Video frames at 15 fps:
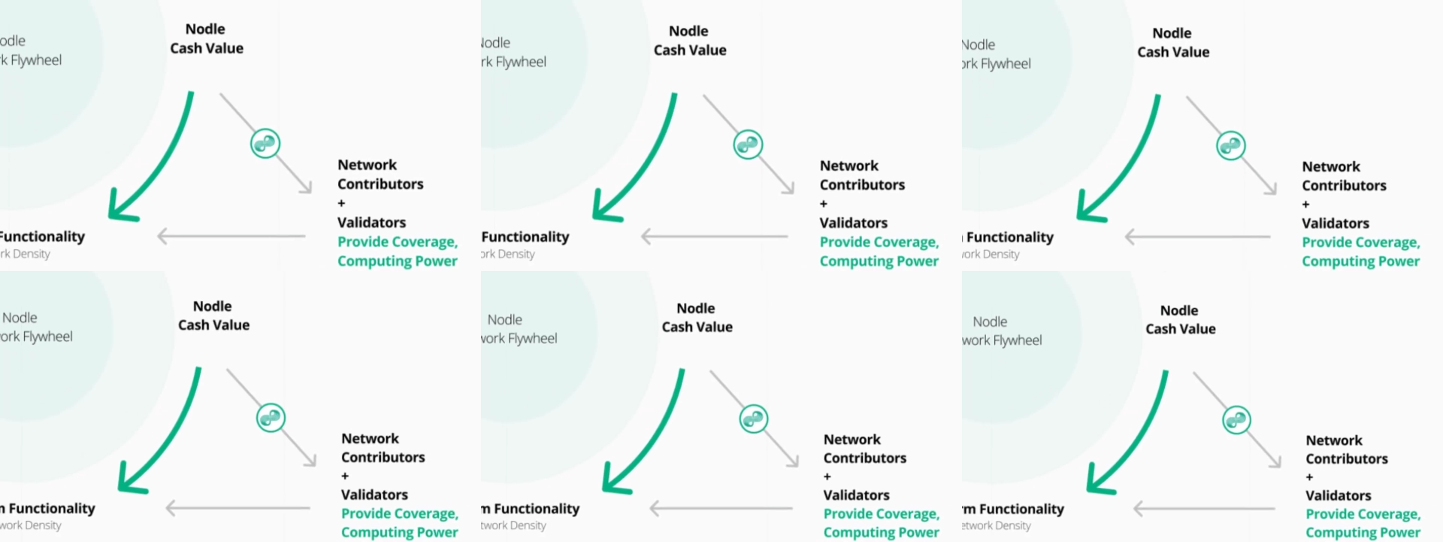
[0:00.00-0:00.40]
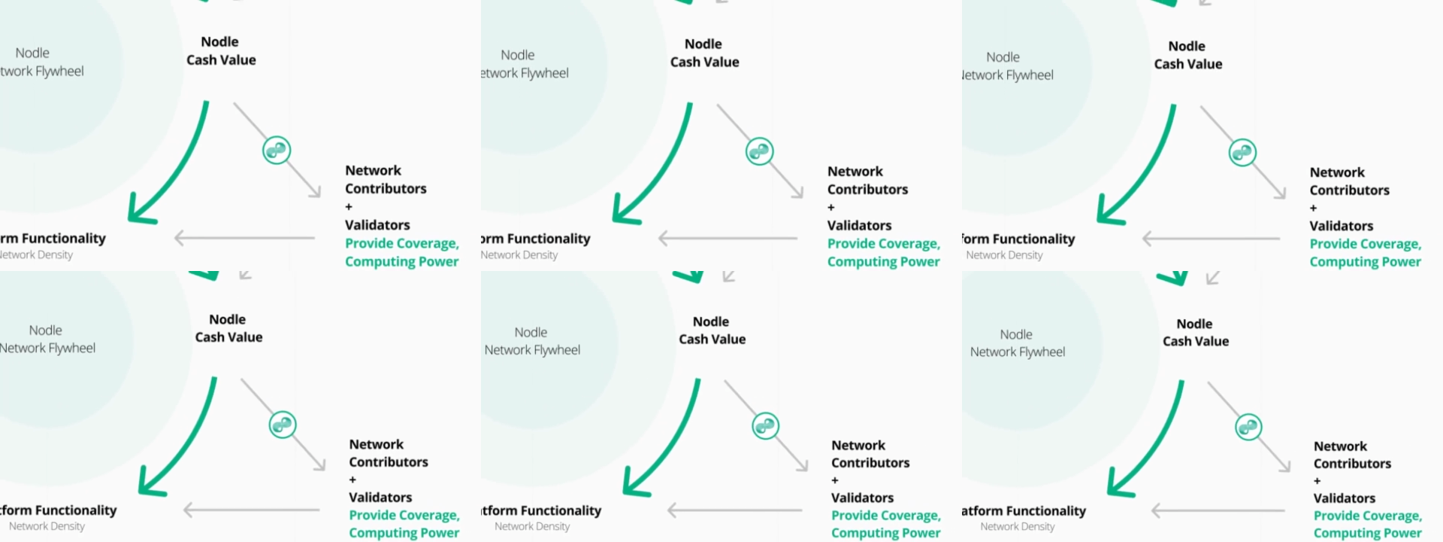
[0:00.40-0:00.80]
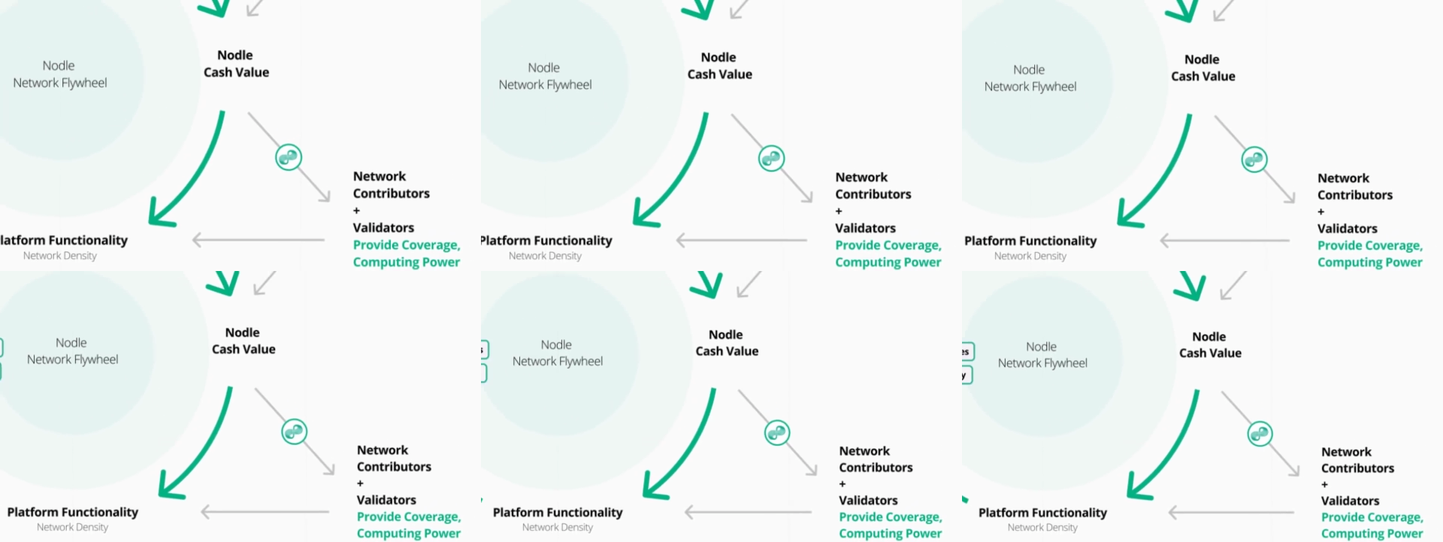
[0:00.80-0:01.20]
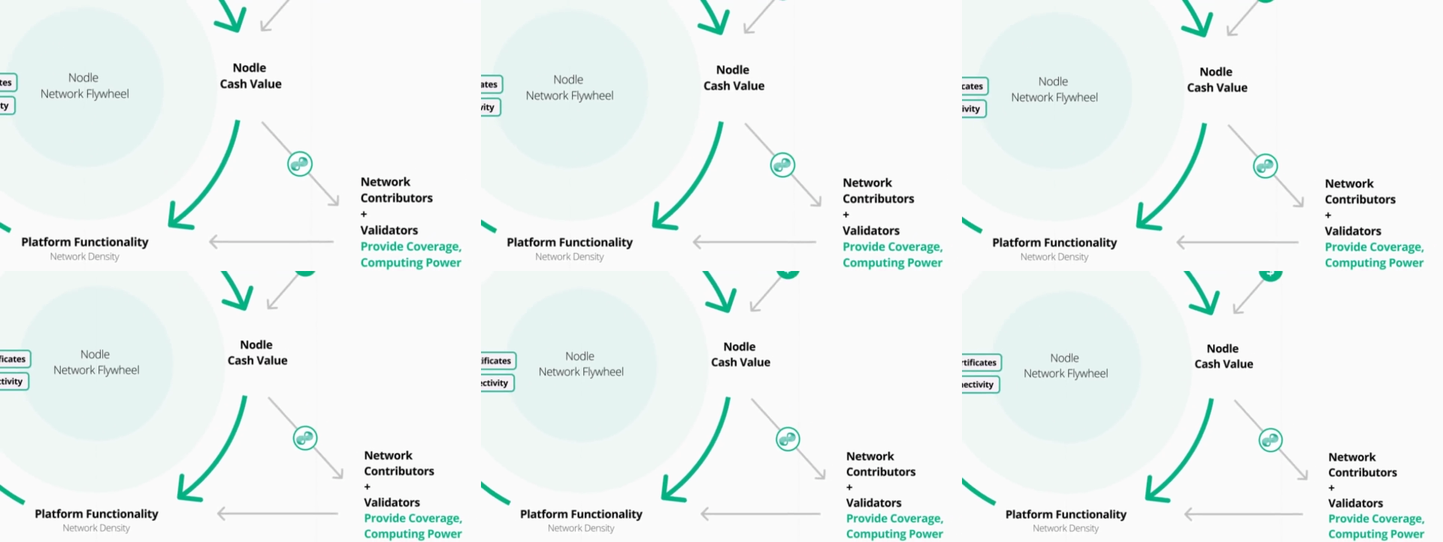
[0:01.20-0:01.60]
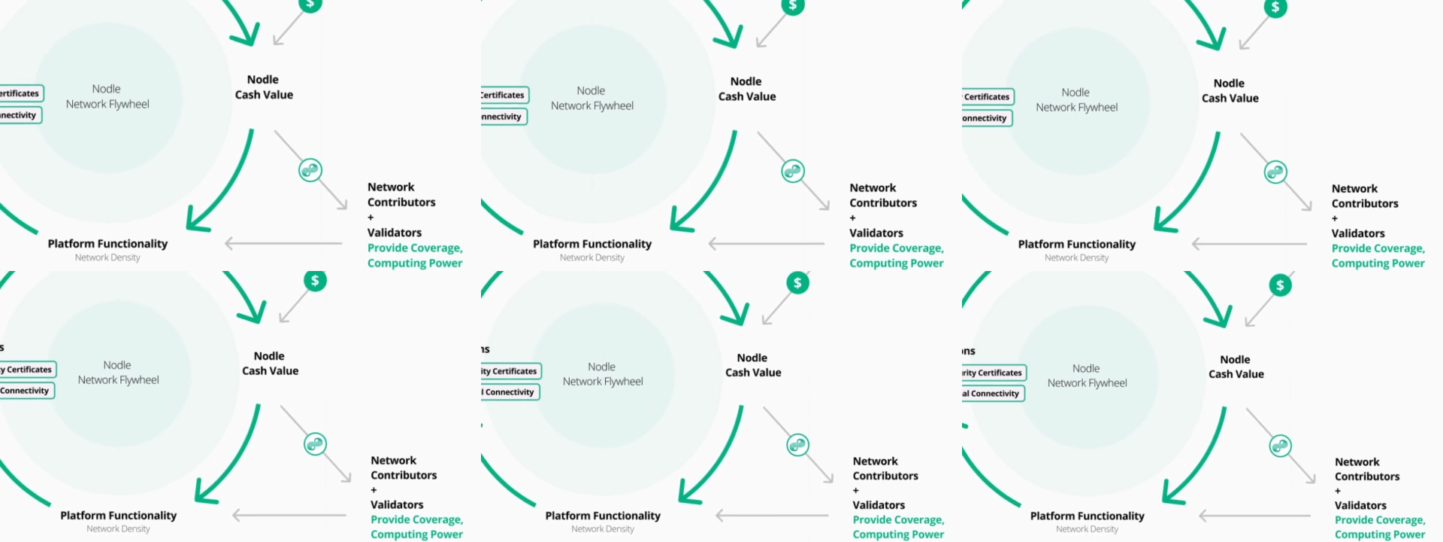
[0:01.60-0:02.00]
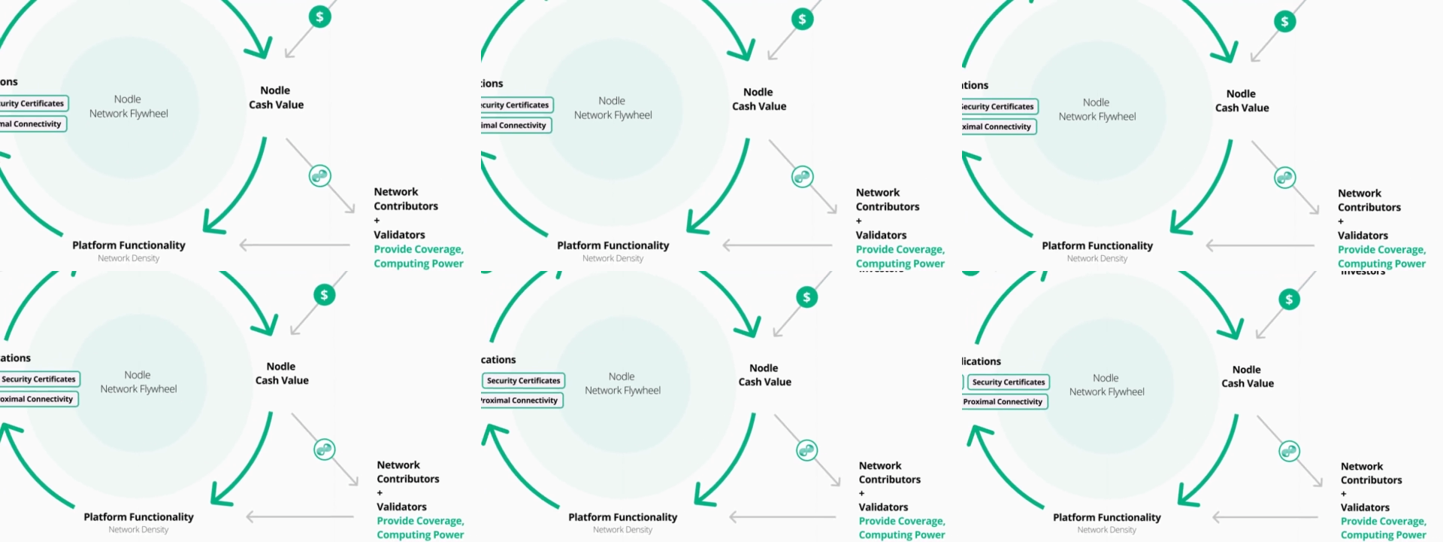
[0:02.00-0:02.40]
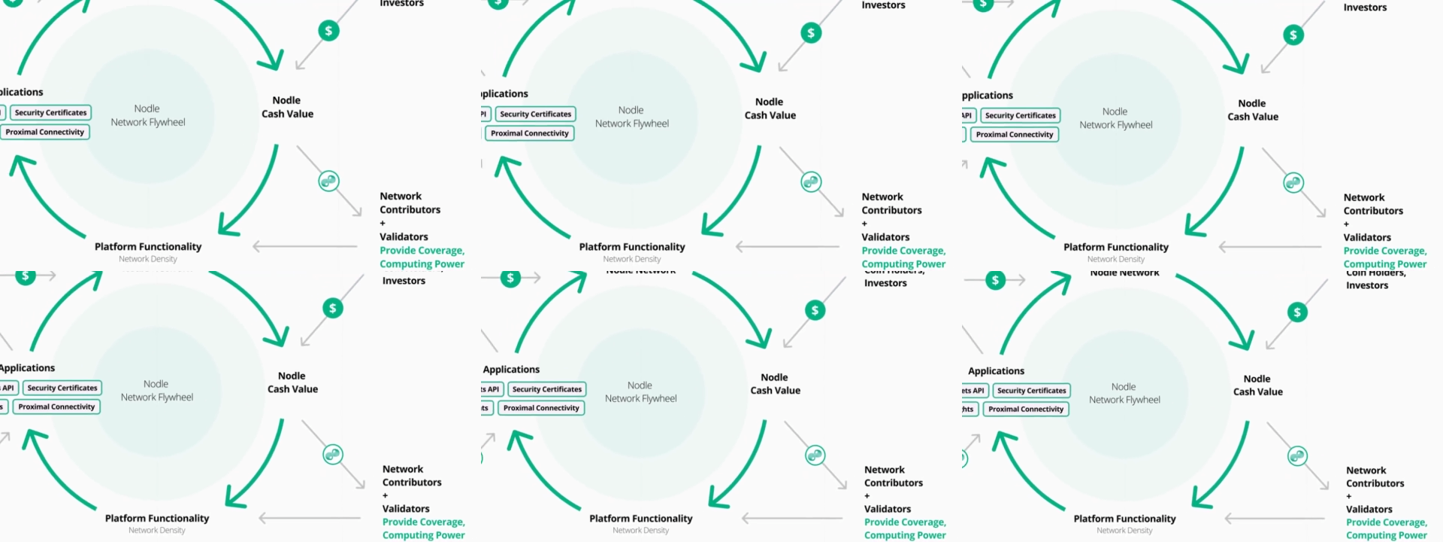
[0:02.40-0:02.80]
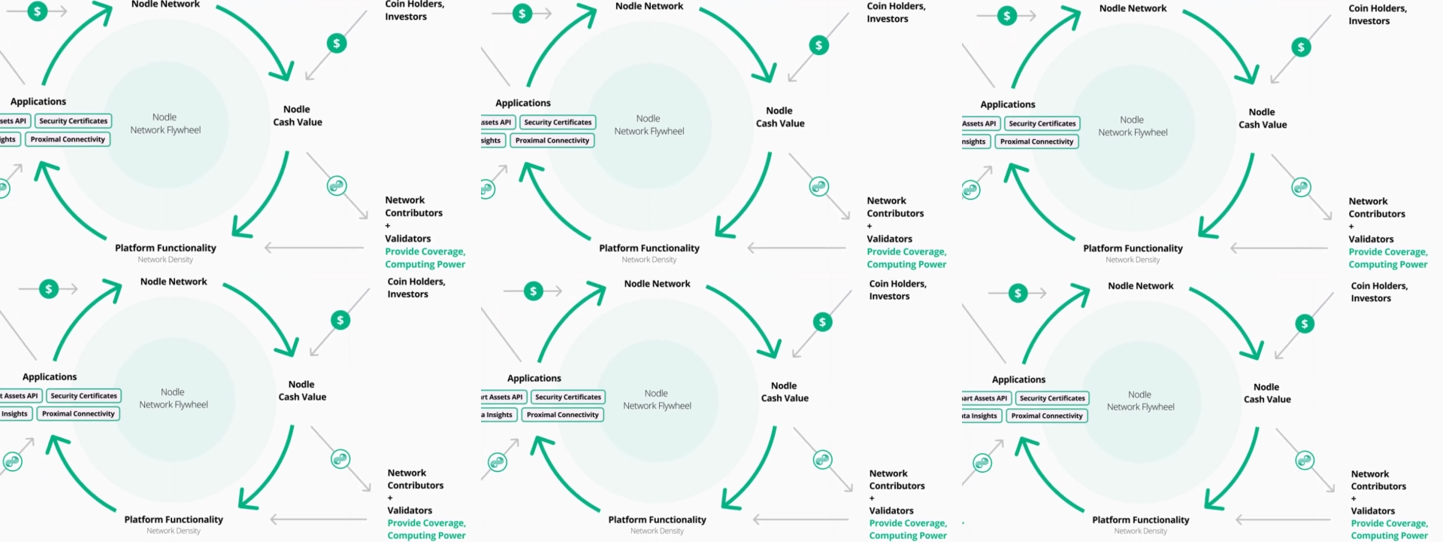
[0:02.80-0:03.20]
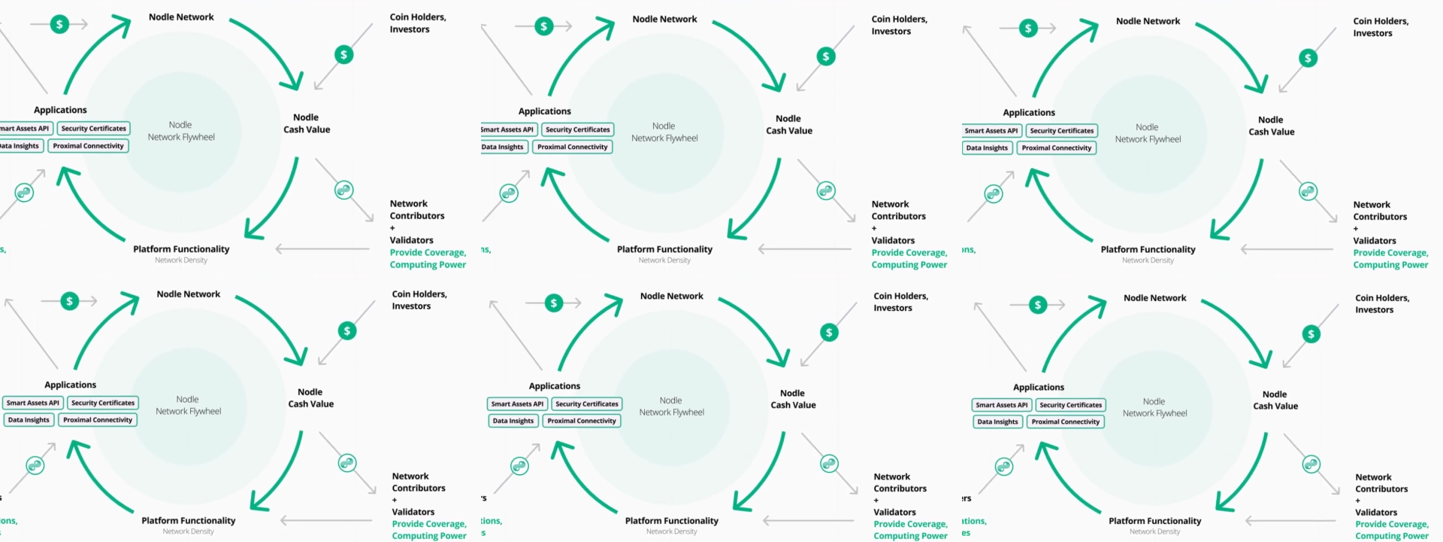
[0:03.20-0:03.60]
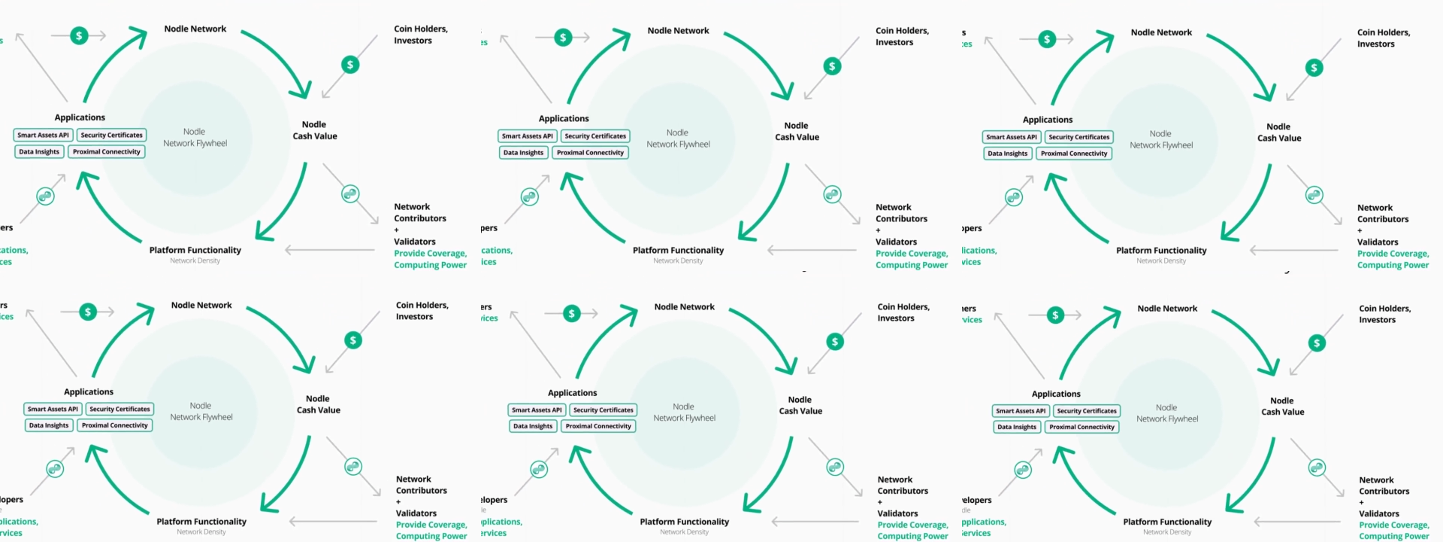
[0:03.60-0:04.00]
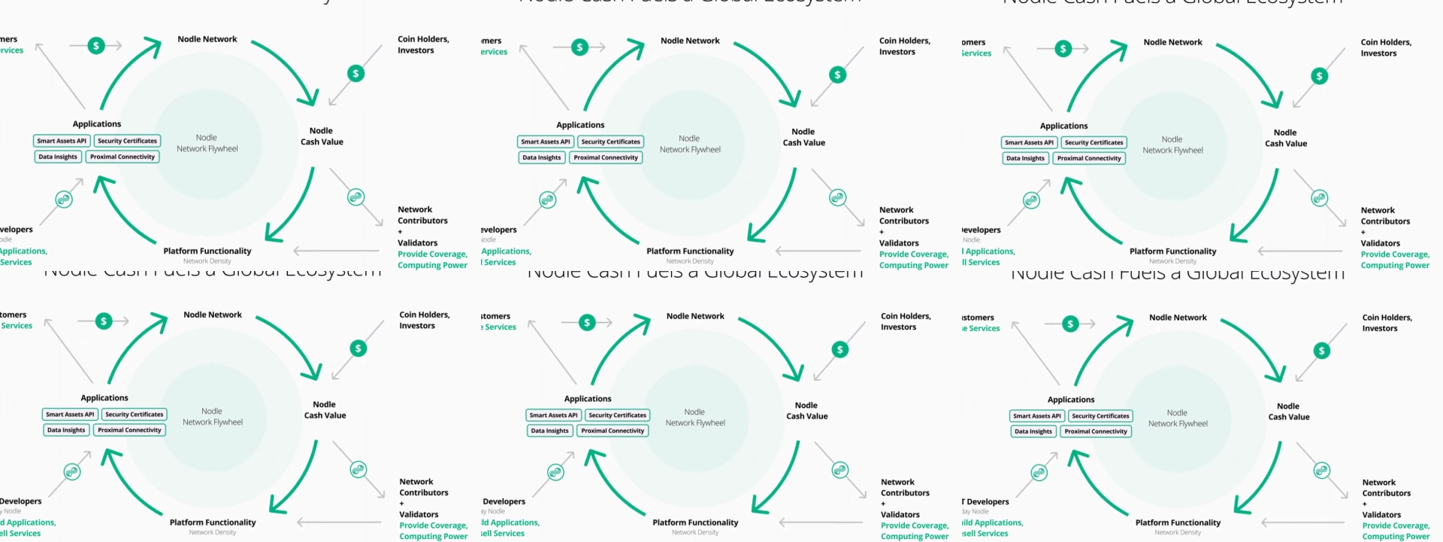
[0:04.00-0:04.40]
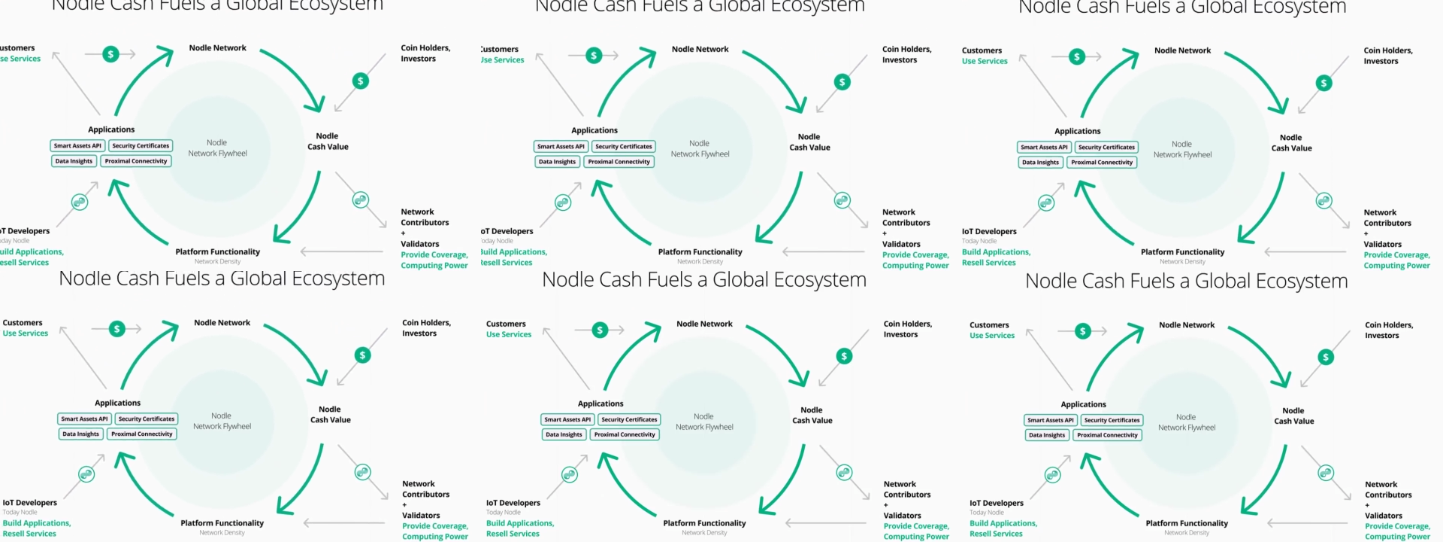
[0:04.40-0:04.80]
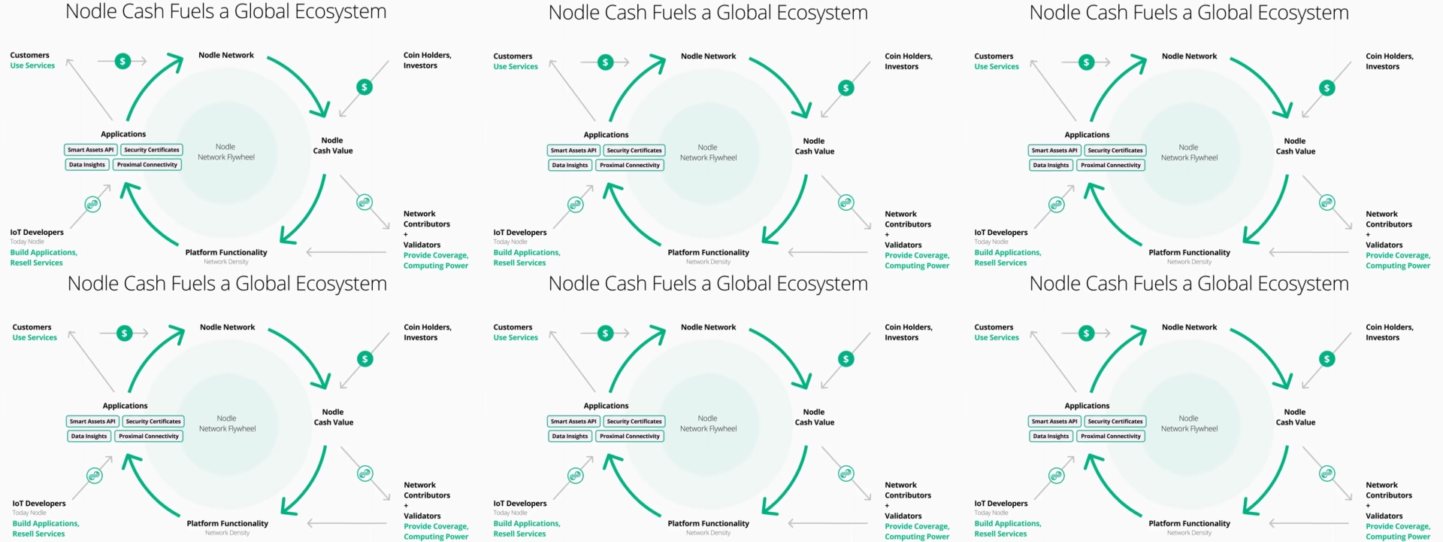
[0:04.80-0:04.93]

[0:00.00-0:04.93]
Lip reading: [unreadable: no face in view]